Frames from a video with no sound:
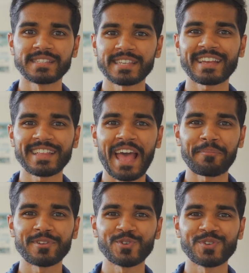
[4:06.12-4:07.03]
second
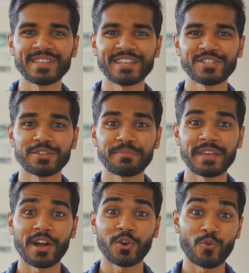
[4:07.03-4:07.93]
habit you need to be
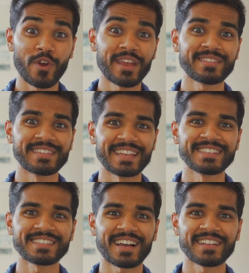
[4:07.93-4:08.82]
a great data
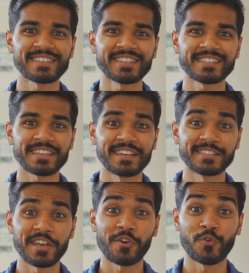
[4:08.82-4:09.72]
scientist
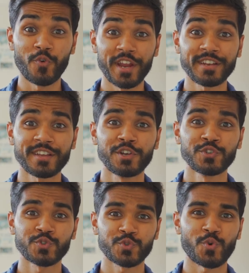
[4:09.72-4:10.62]
is great
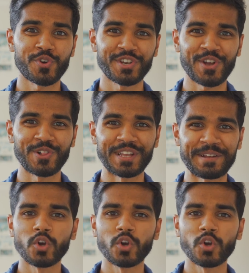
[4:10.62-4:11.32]
storytelling.